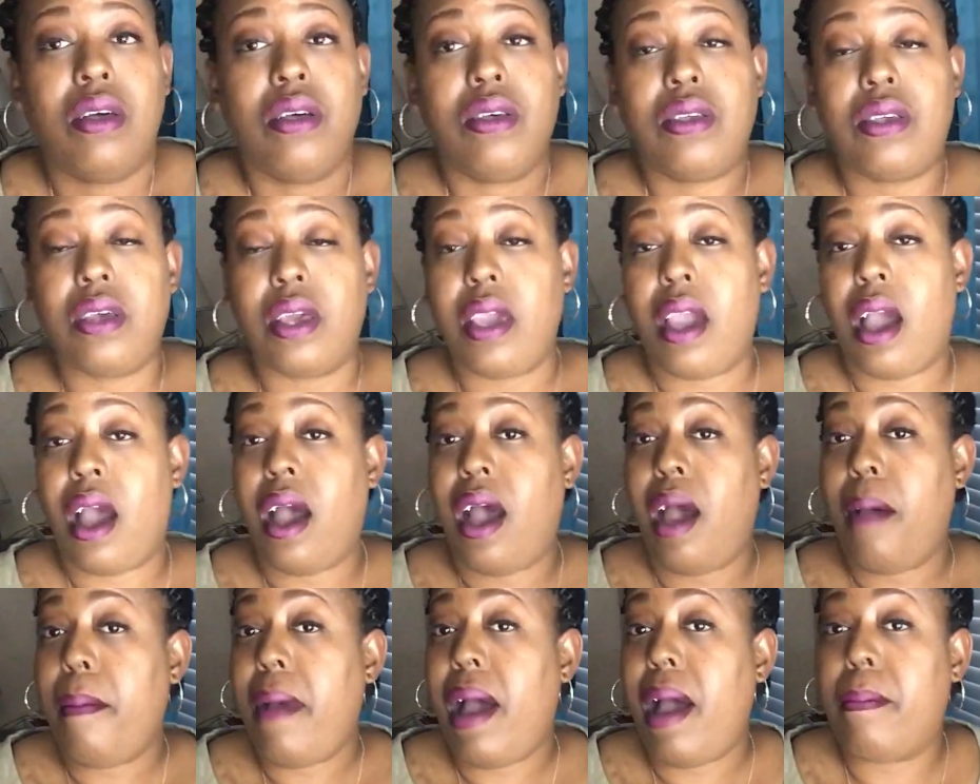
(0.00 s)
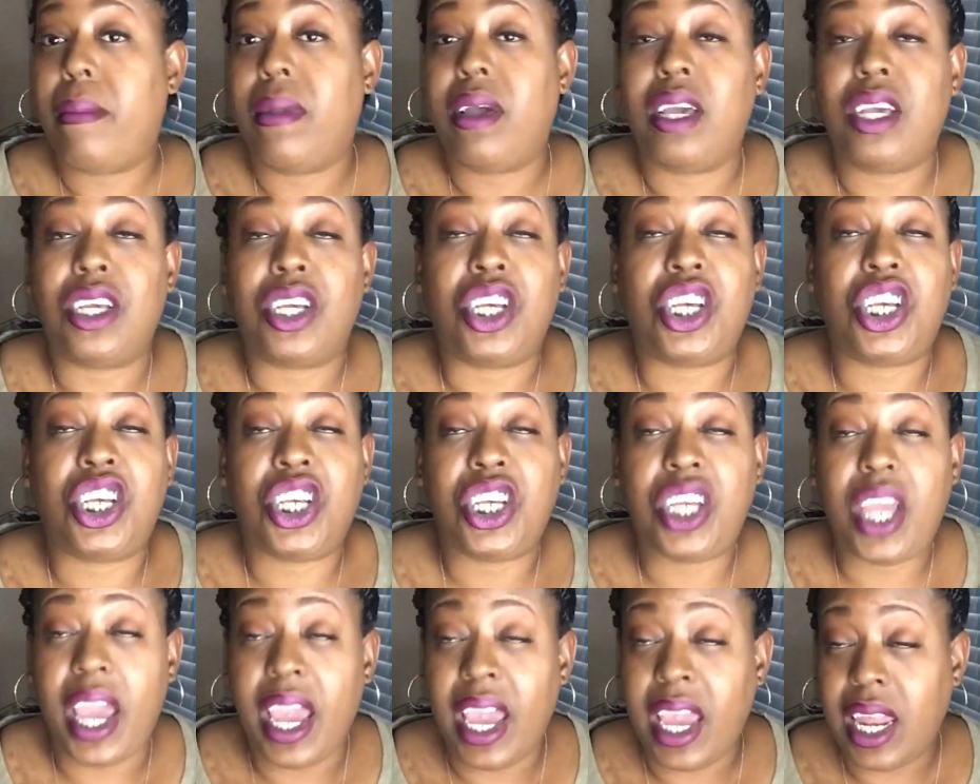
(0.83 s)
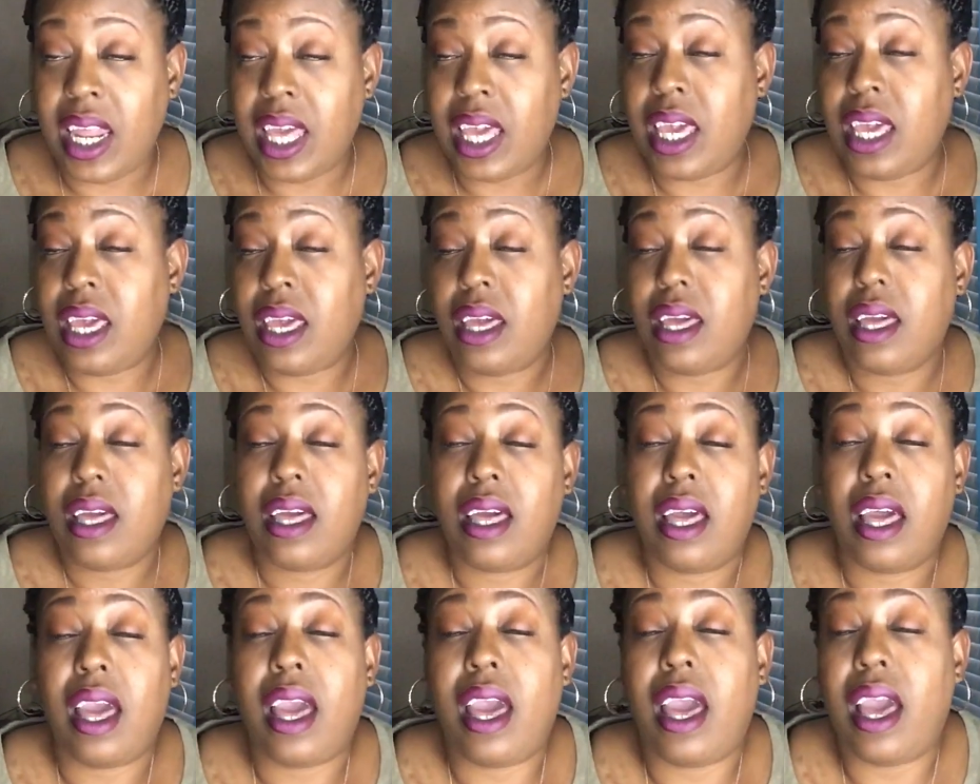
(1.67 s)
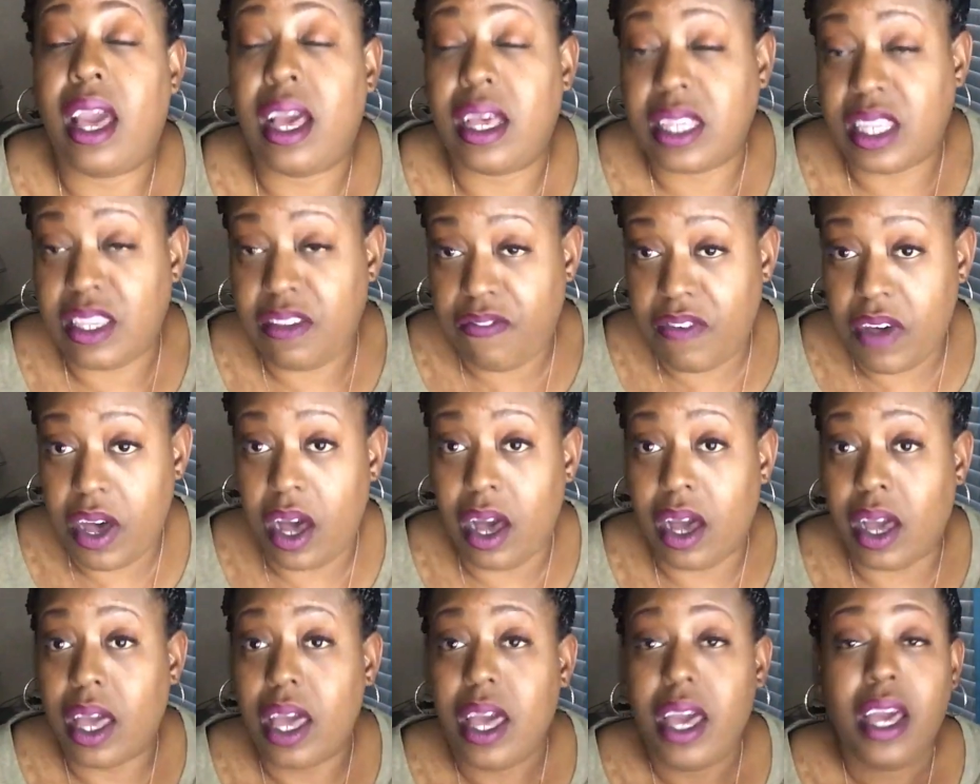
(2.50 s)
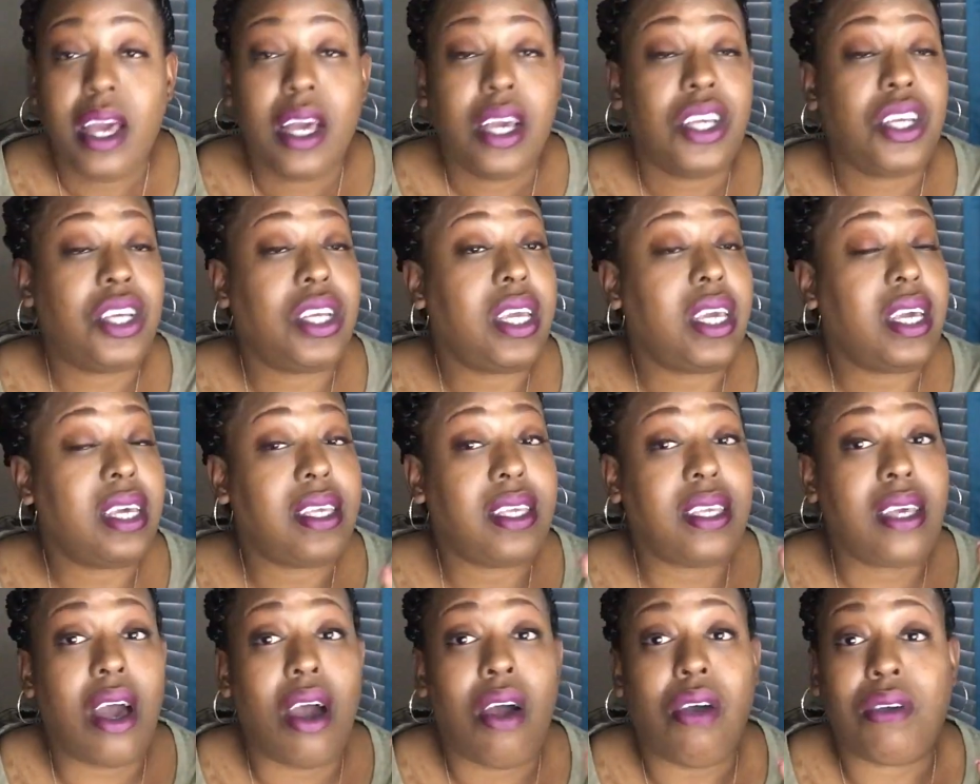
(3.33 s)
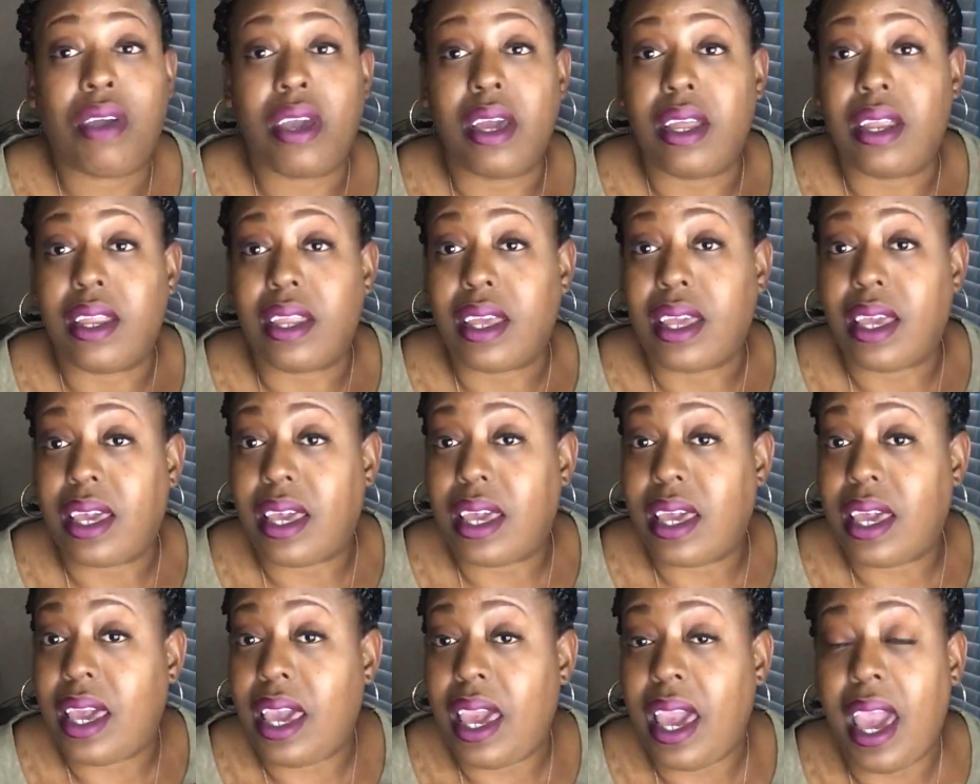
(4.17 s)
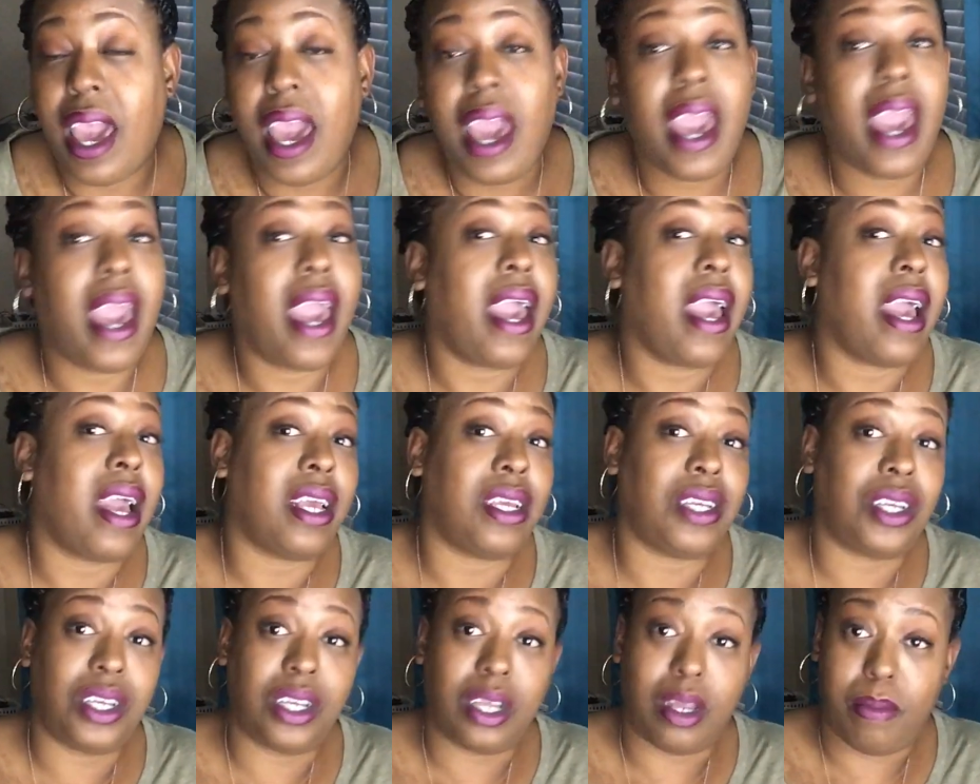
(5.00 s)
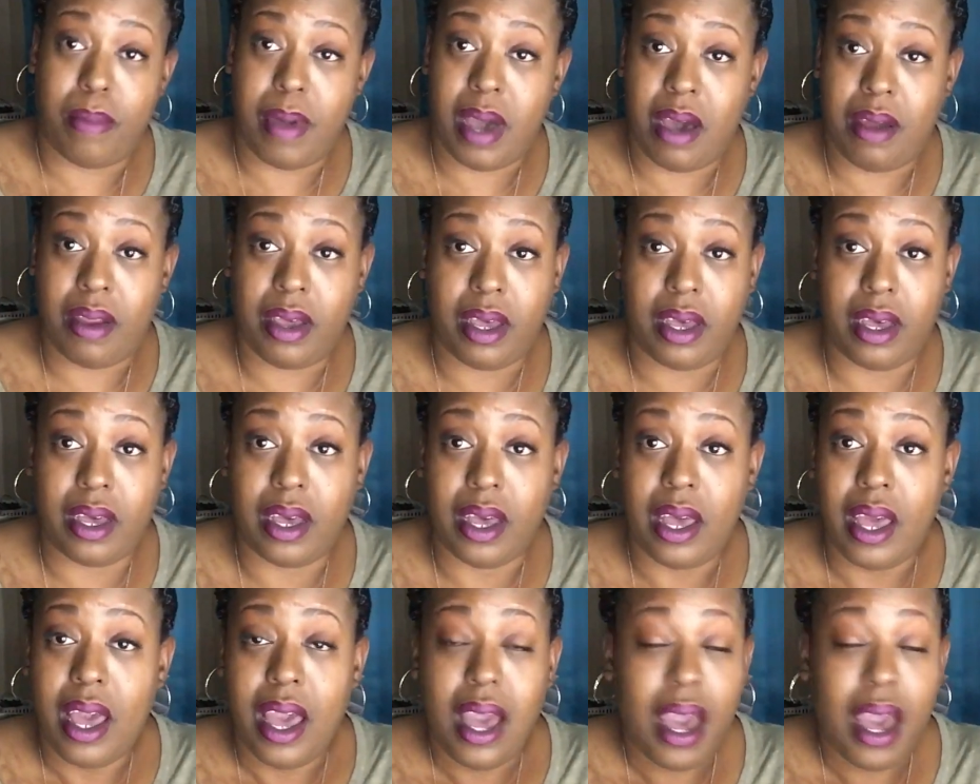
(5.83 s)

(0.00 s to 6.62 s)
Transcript: So y'all, her mama is shady as fuck. She is talking cash shit about her.